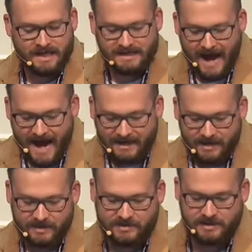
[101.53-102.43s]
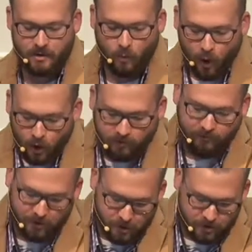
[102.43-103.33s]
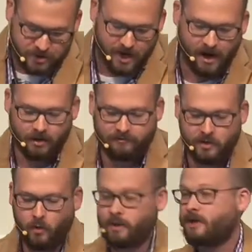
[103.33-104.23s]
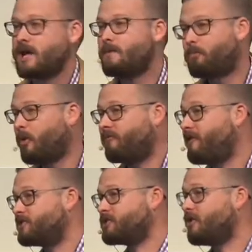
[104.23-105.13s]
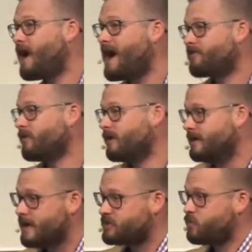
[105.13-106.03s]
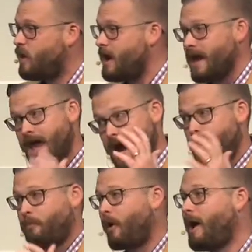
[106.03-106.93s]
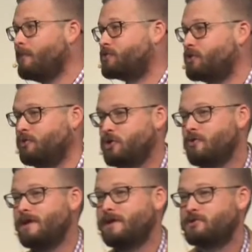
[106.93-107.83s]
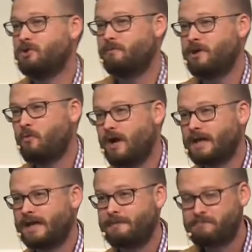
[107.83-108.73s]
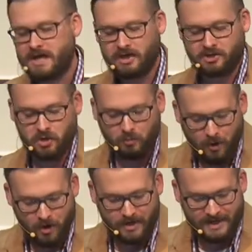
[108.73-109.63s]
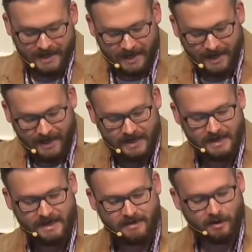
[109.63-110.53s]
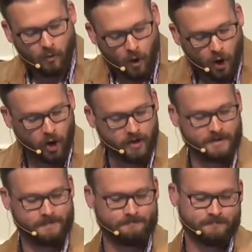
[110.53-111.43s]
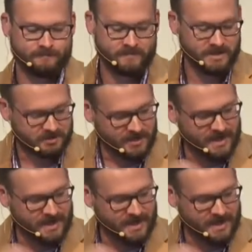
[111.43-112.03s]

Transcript: tactics that work for your child. If you want to become a professional athlete, guess what? I promise you, you need to be willing to put in the work. You see,